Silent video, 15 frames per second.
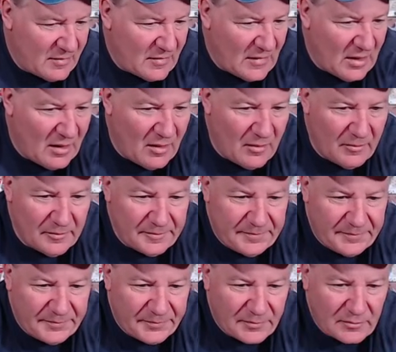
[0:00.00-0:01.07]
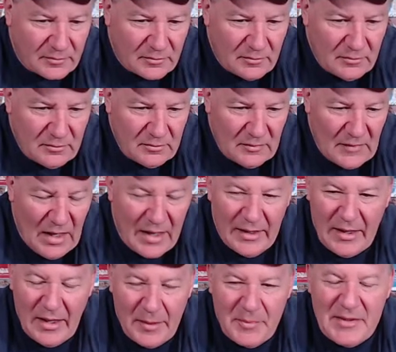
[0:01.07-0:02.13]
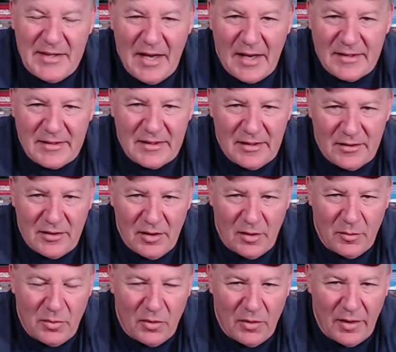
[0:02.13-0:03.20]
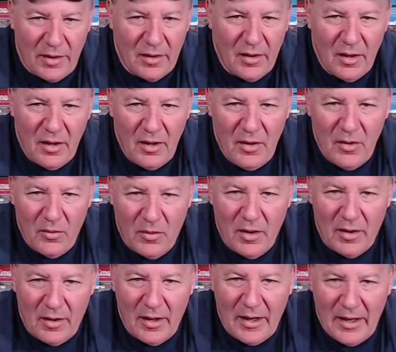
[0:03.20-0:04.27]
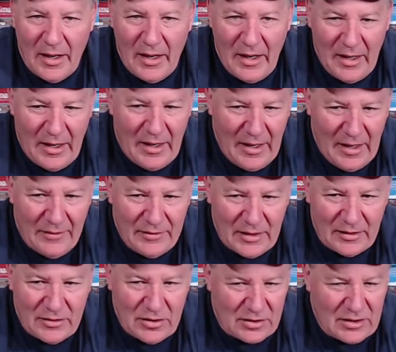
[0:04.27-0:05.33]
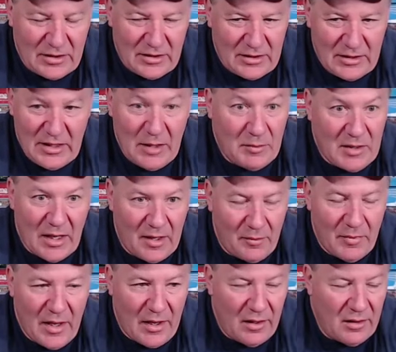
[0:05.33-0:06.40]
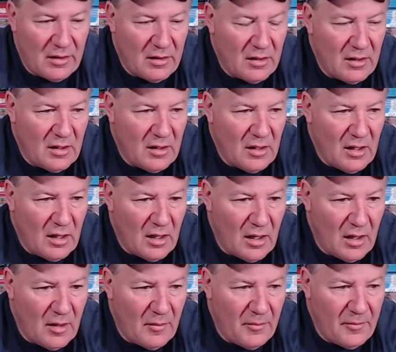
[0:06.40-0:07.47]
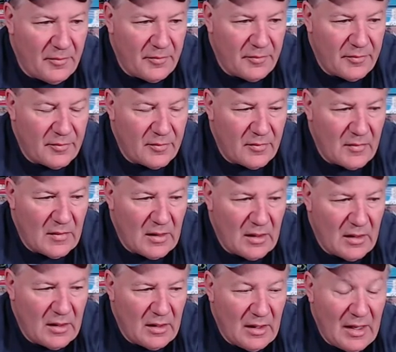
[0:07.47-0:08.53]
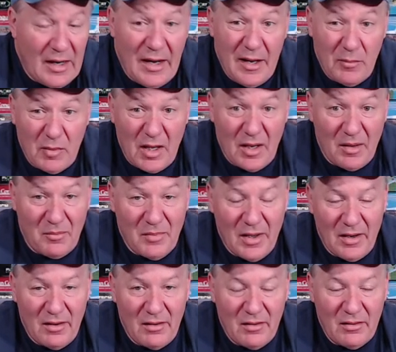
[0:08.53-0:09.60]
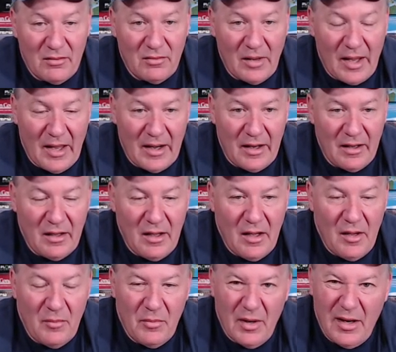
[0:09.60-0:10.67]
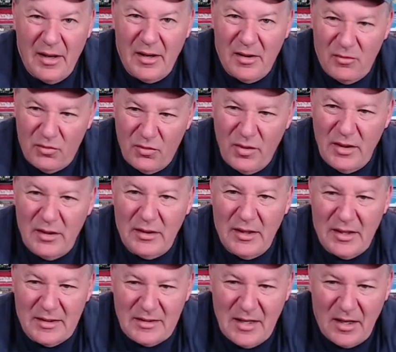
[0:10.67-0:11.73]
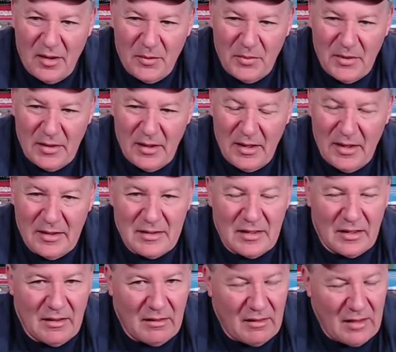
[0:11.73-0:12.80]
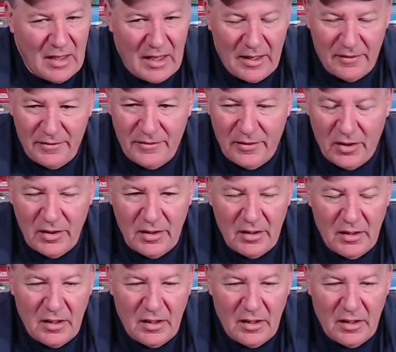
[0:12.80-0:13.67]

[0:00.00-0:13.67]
um, I get obsessed to the point where I, I, I have to just keep getting better. Um, and I am getting better at it. But it really has helped, and it's a lot of fun.